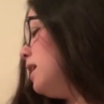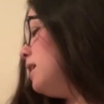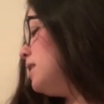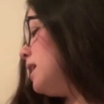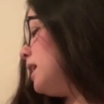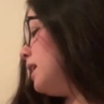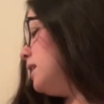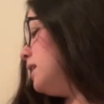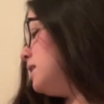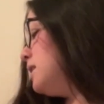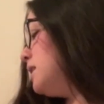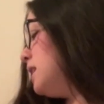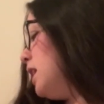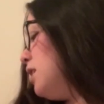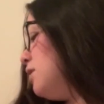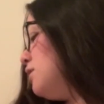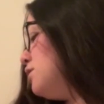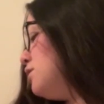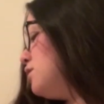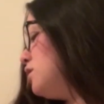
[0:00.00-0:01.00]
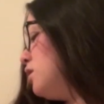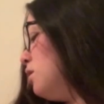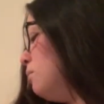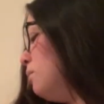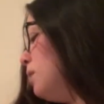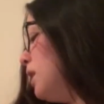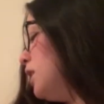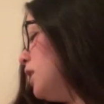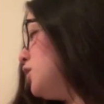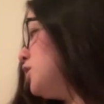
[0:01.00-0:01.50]
that can scare you so
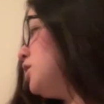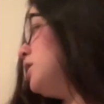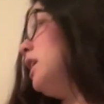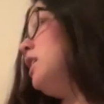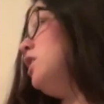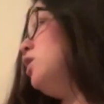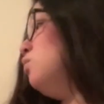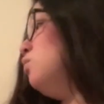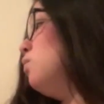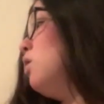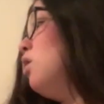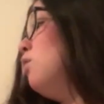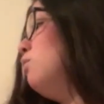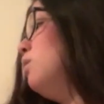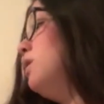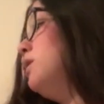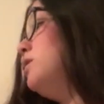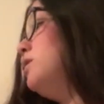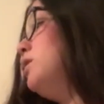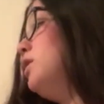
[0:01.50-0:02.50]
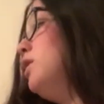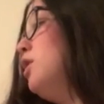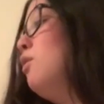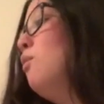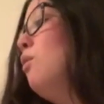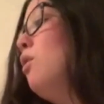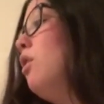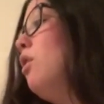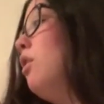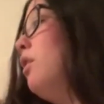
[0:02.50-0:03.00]
much that you won't want to
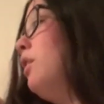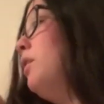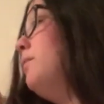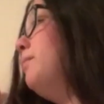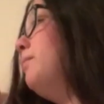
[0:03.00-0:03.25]
go on.